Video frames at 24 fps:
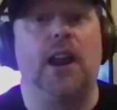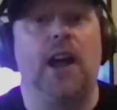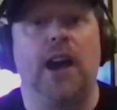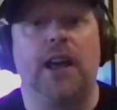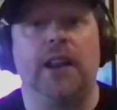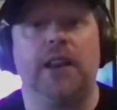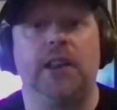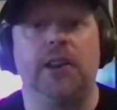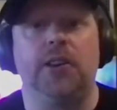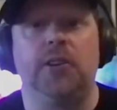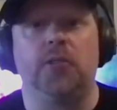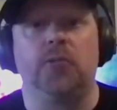I
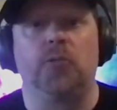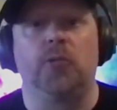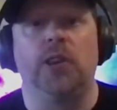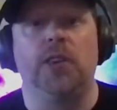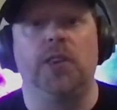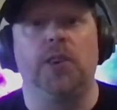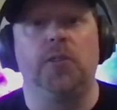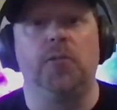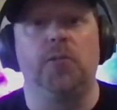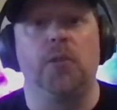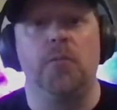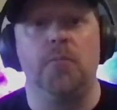didn't
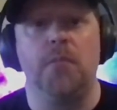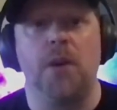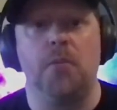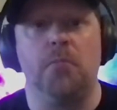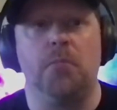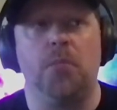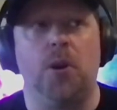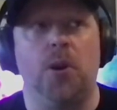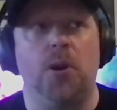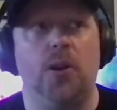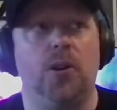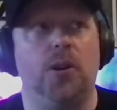really
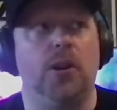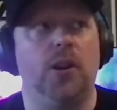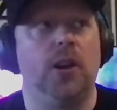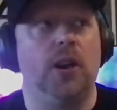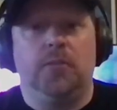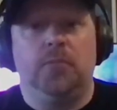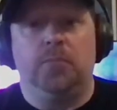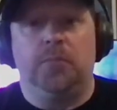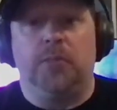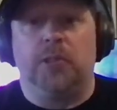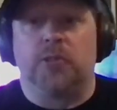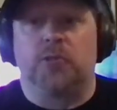remember
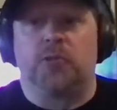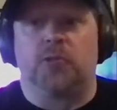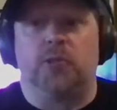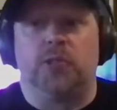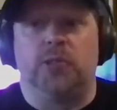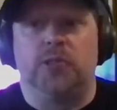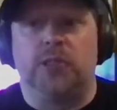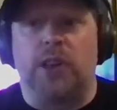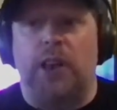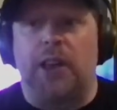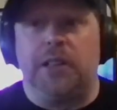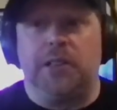Mystery
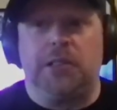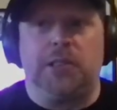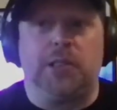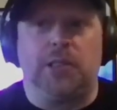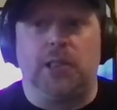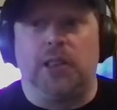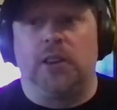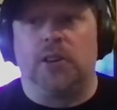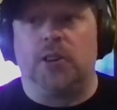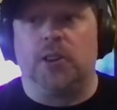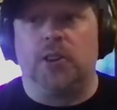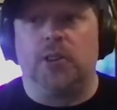Science
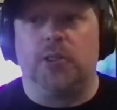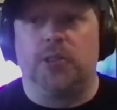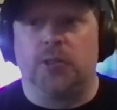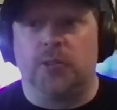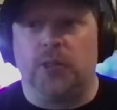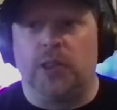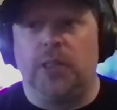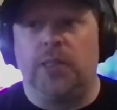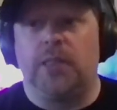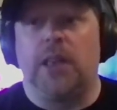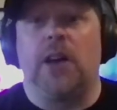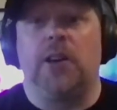Theater
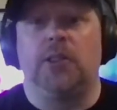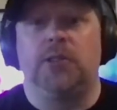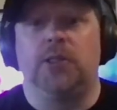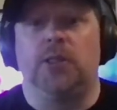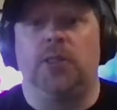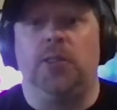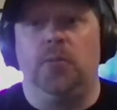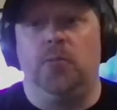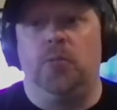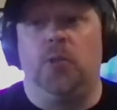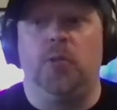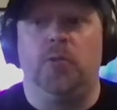3000,
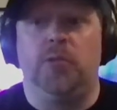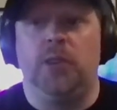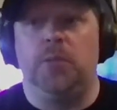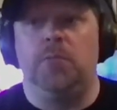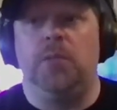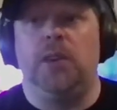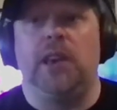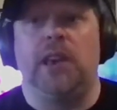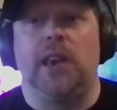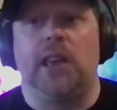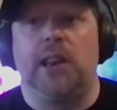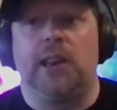the movie,
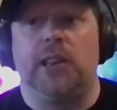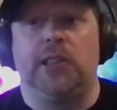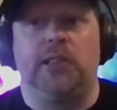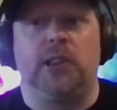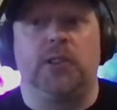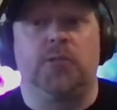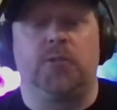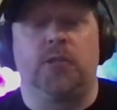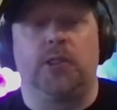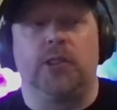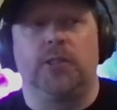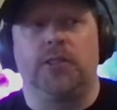being any
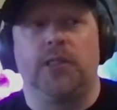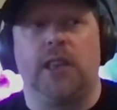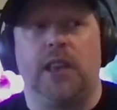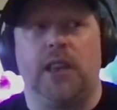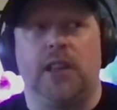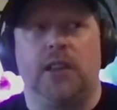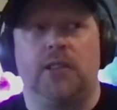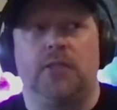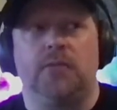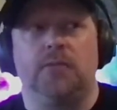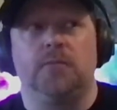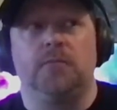different
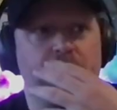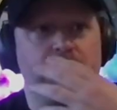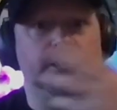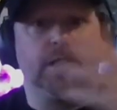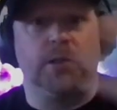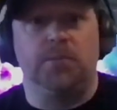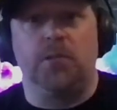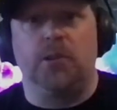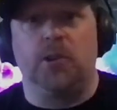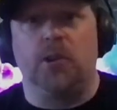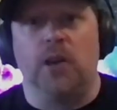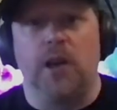than a
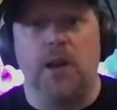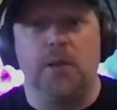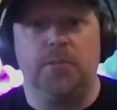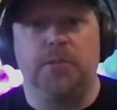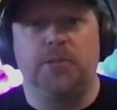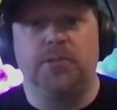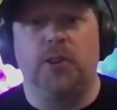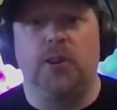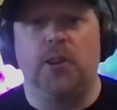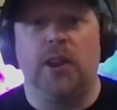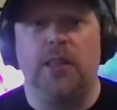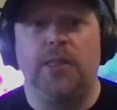typical
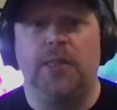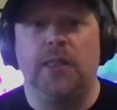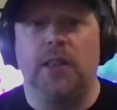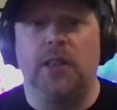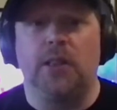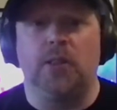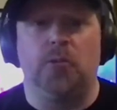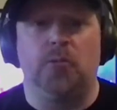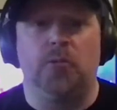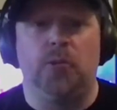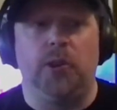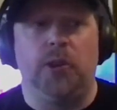episode. I think
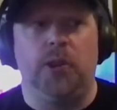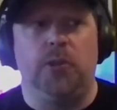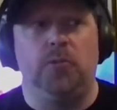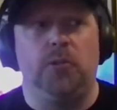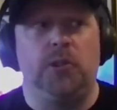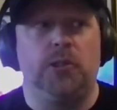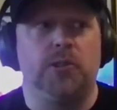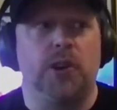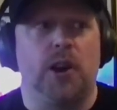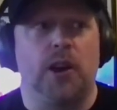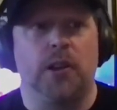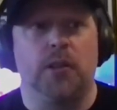we
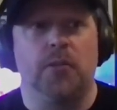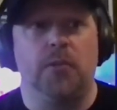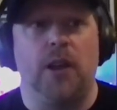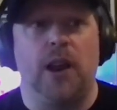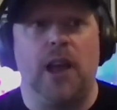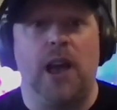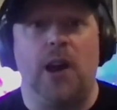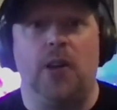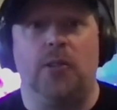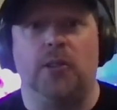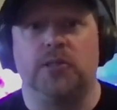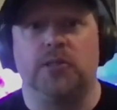talked about
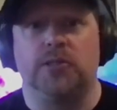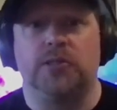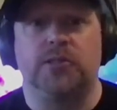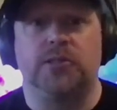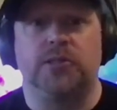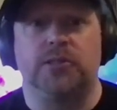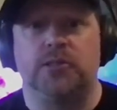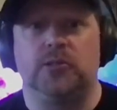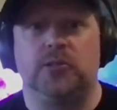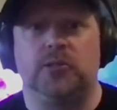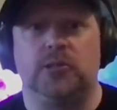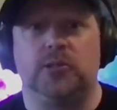how
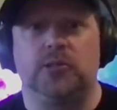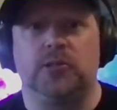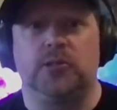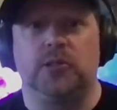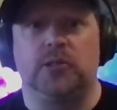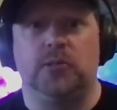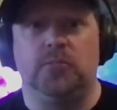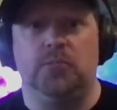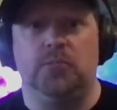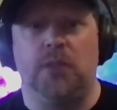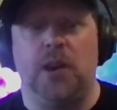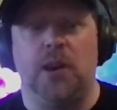it's just
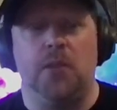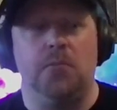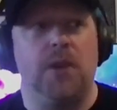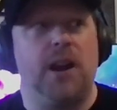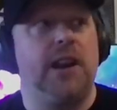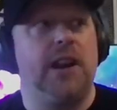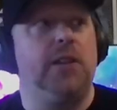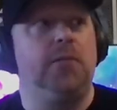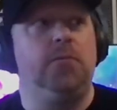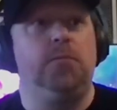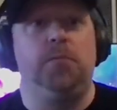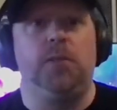
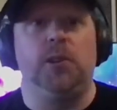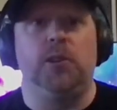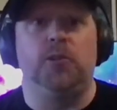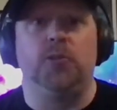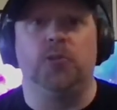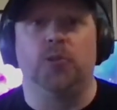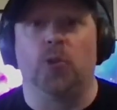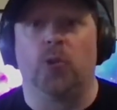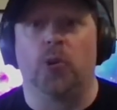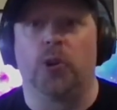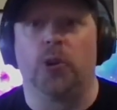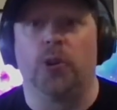might even be
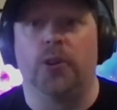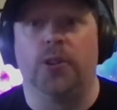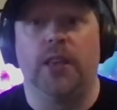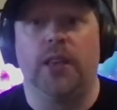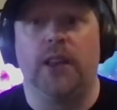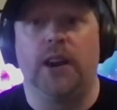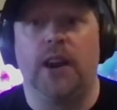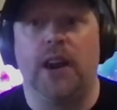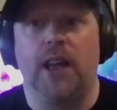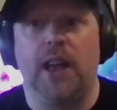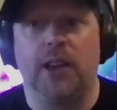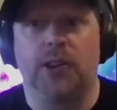shorter
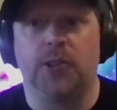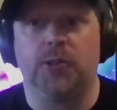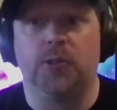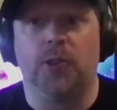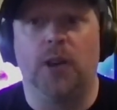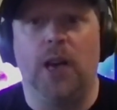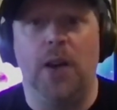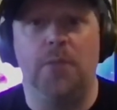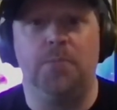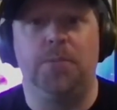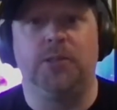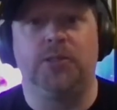than an actual
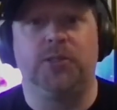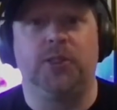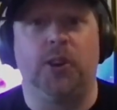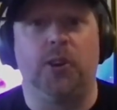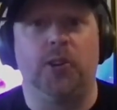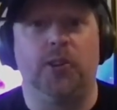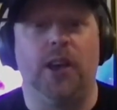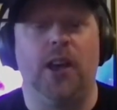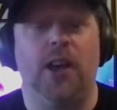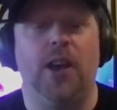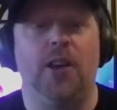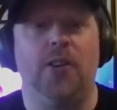
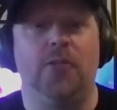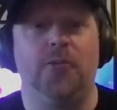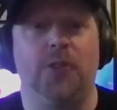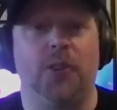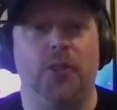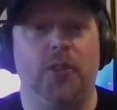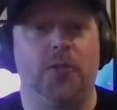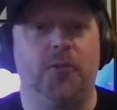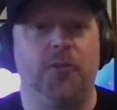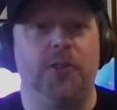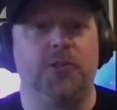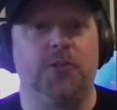episode for
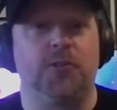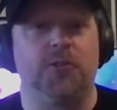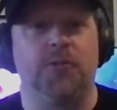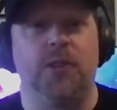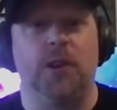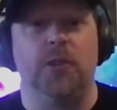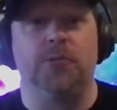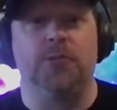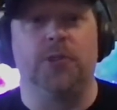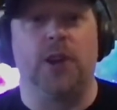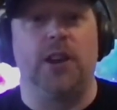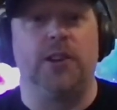the feature
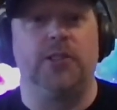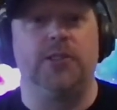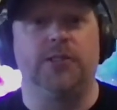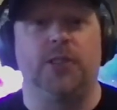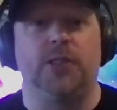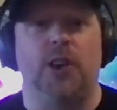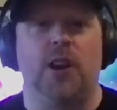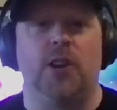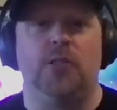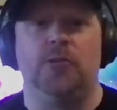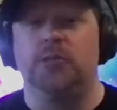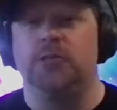film. So I just
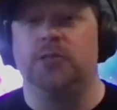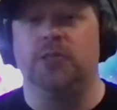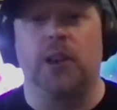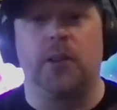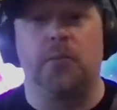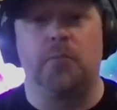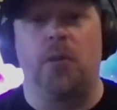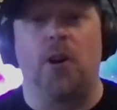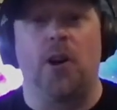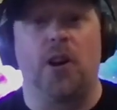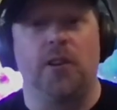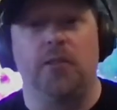thought it was
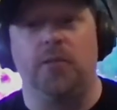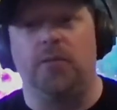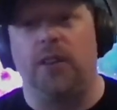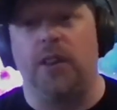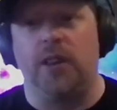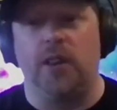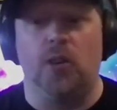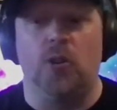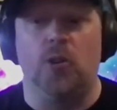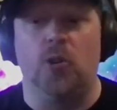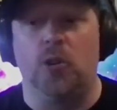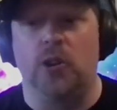like part of
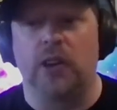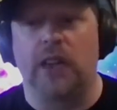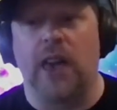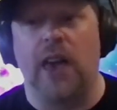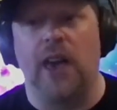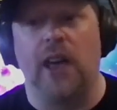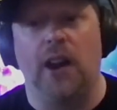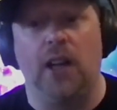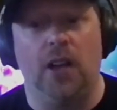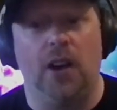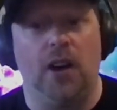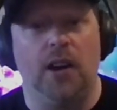the whole
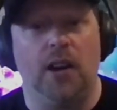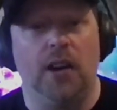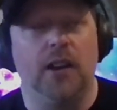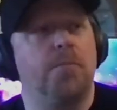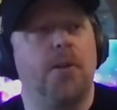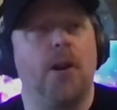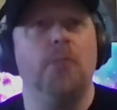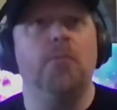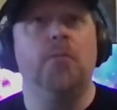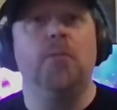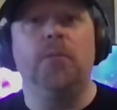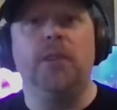catalog.
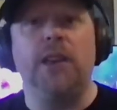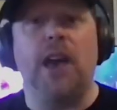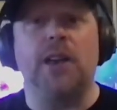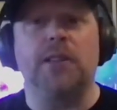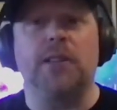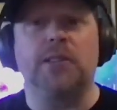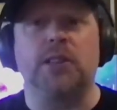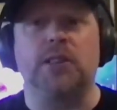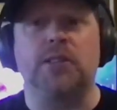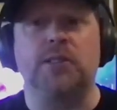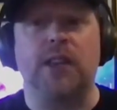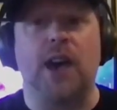Probably
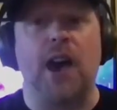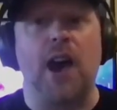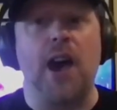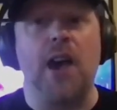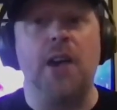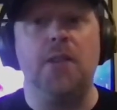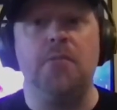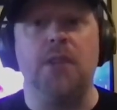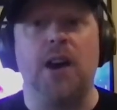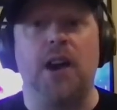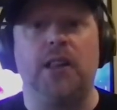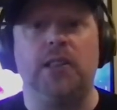at the
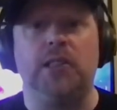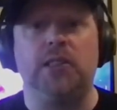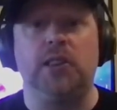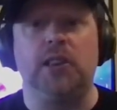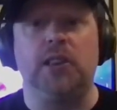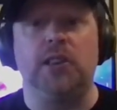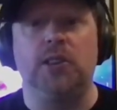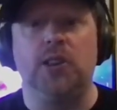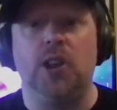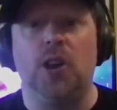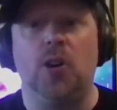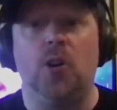time I
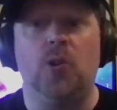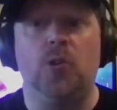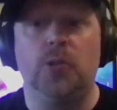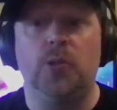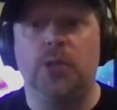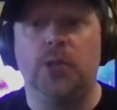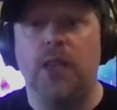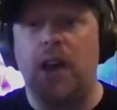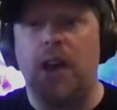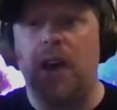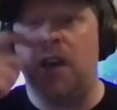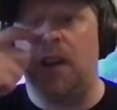did know
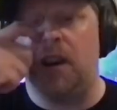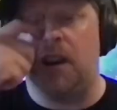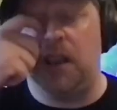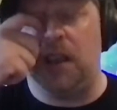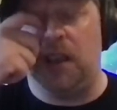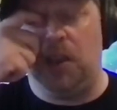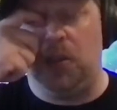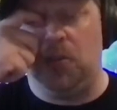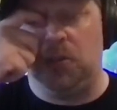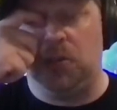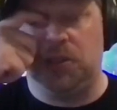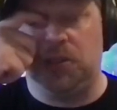that
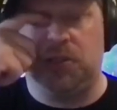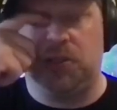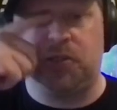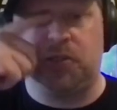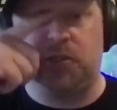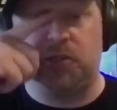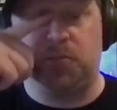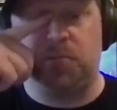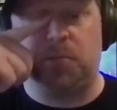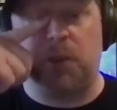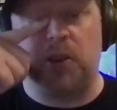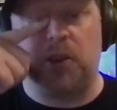it was
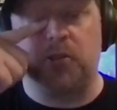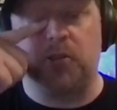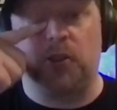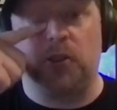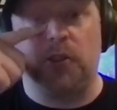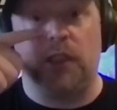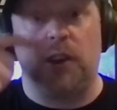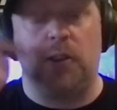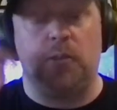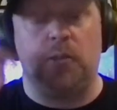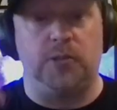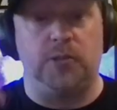special,
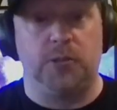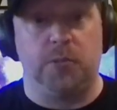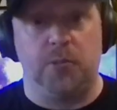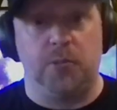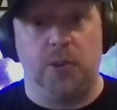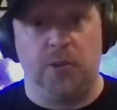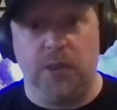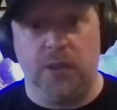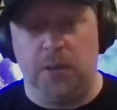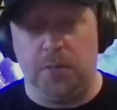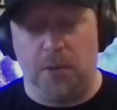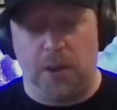that it was a
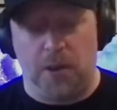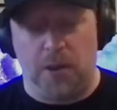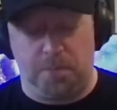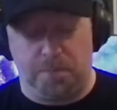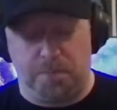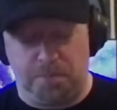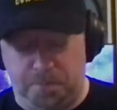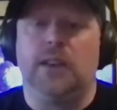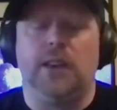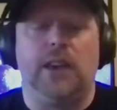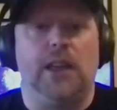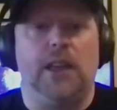movie, but
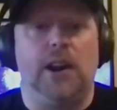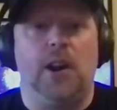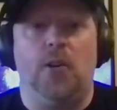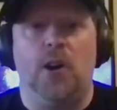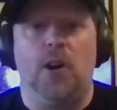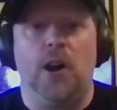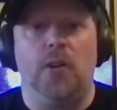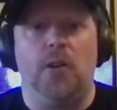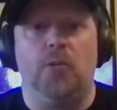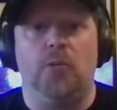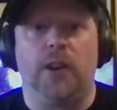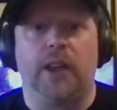you know
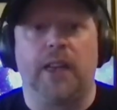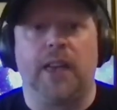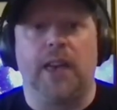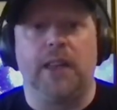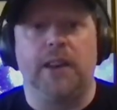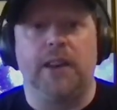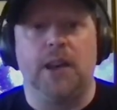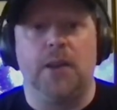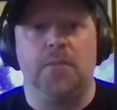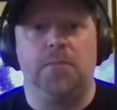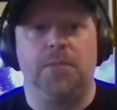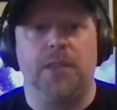what? We're
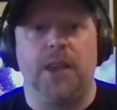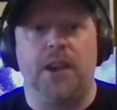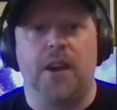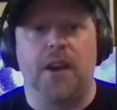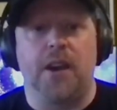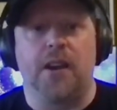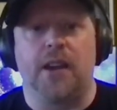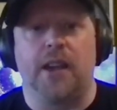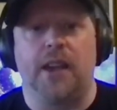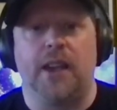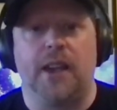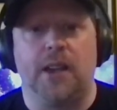getting up
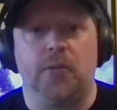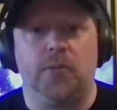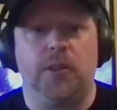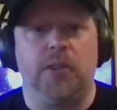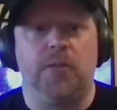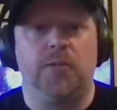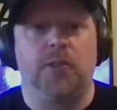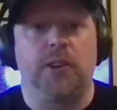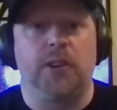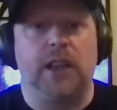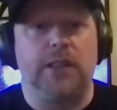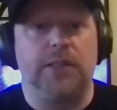there and we
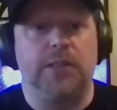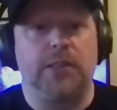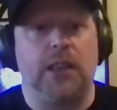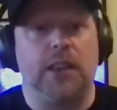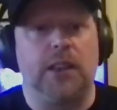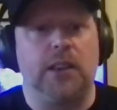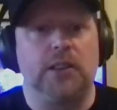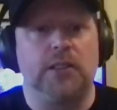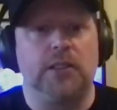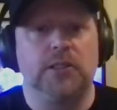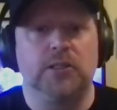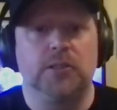forget
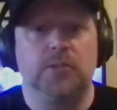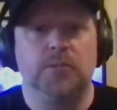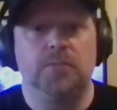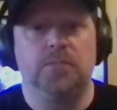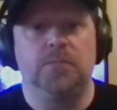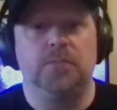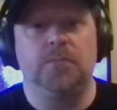things.